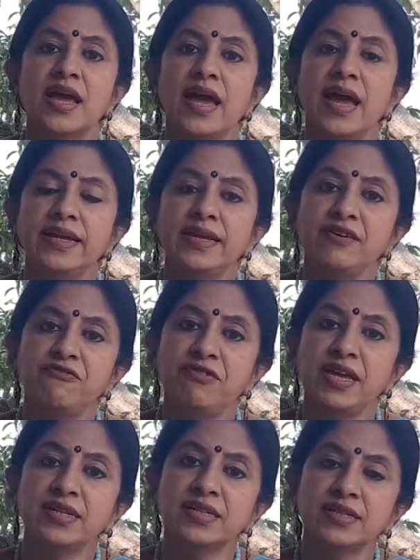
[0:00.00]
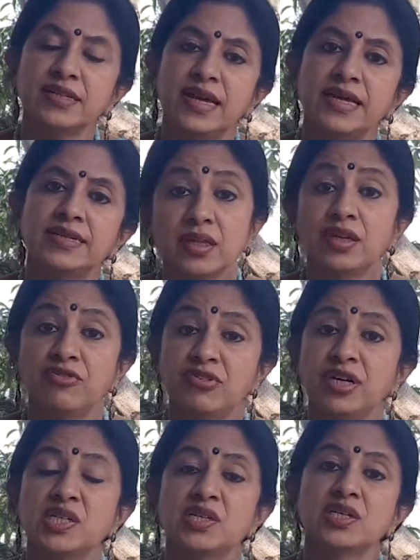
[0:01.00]
and he felt that the
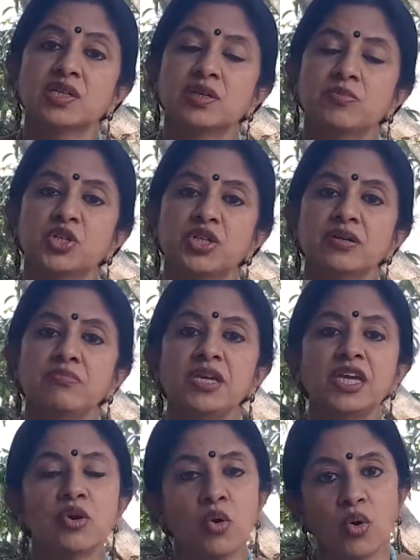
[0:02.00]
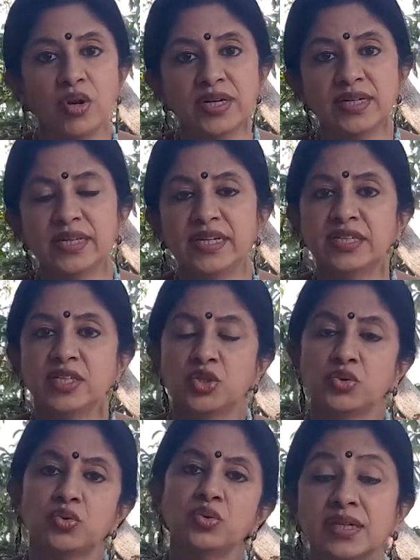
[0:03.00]
first inscription being older than the 2,